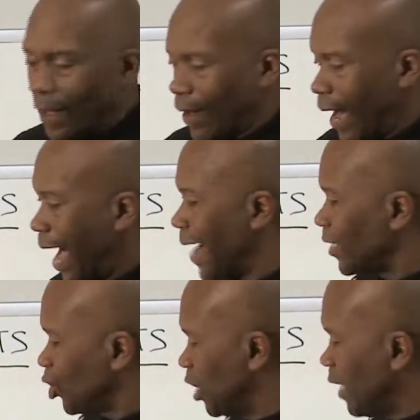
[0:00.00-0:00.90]
High
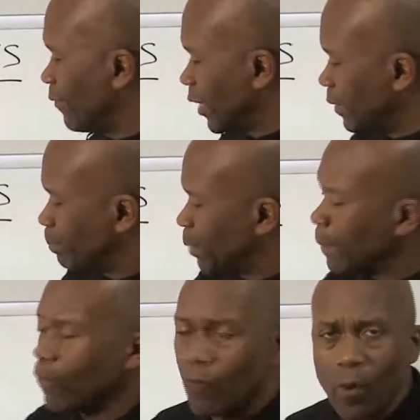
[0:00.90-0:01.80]
achieving peak
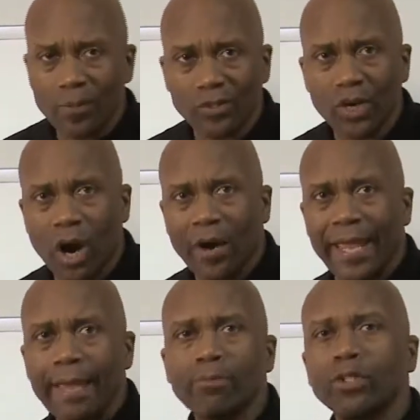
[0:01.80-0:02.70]
performers are
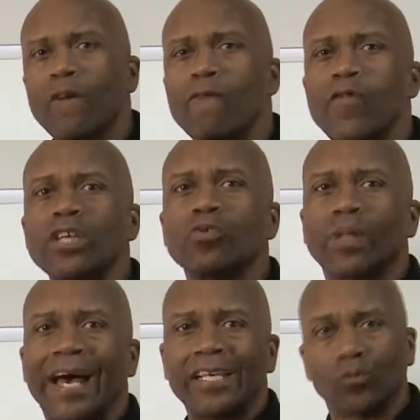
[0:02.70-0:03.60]
able to
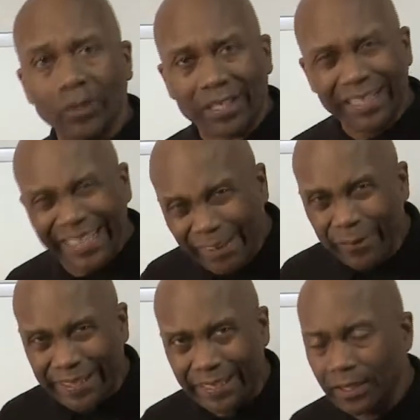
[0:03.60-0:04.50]
visualize with
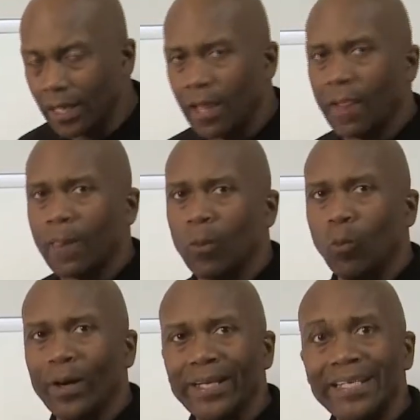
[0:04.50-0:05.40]
clarity
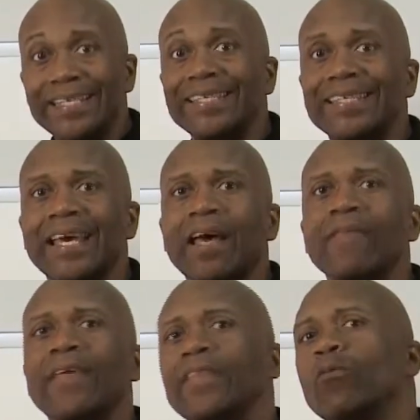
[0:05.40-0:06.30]
what it is
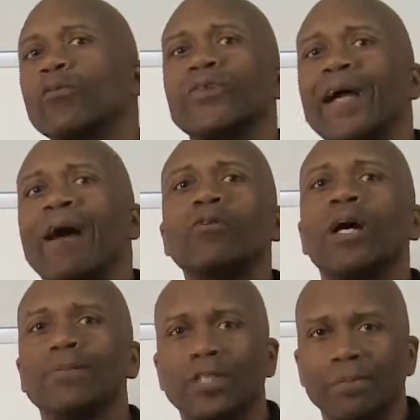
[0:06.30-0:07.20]
that they want their
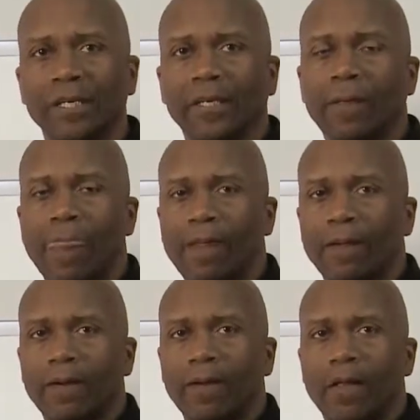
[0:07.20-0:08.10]
outcomes to be.
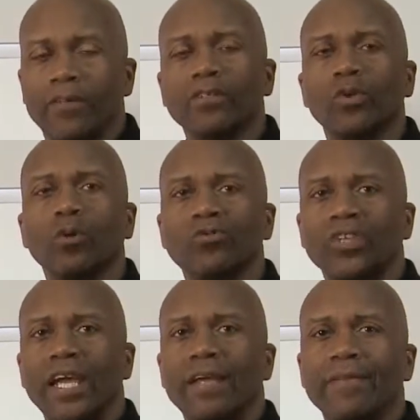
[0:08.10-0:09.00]
There's an old
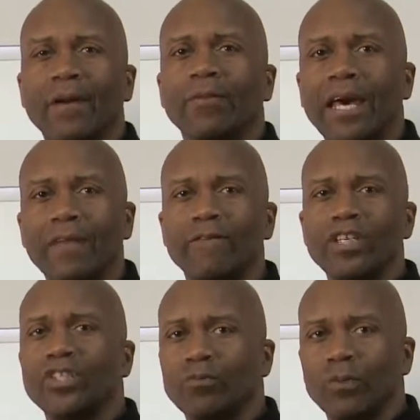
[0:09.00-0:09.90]
saying that without a
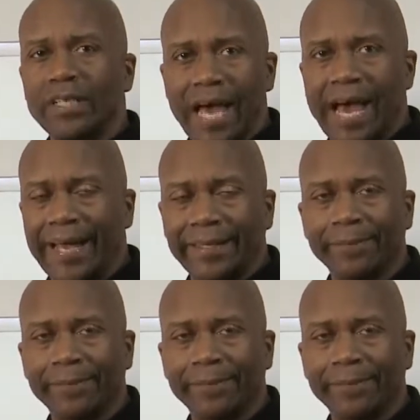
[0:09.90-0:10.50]
vision, we die.